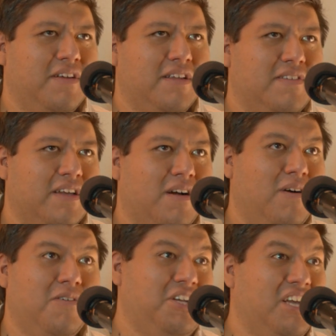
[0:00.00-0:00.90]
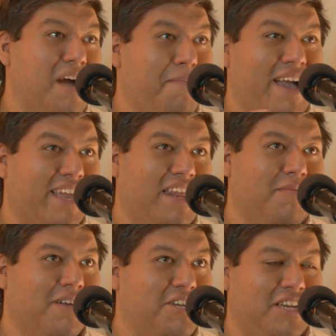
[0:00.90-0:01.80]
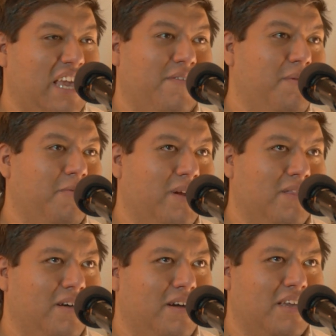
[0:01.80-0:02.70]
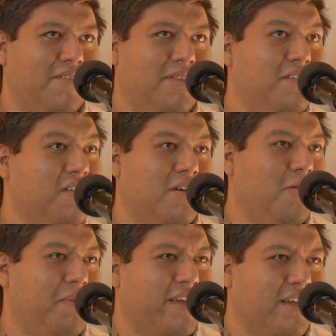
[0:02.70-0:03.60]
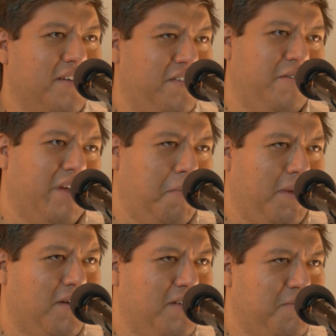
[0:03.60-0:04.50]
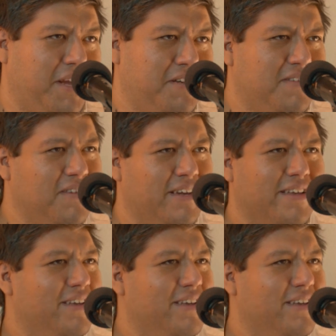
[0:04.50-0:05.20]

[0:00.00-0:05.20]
and it's like, oh, she got back at him because she gave him a weird look, even though he's gonna go back and continue raping all these patients. Like,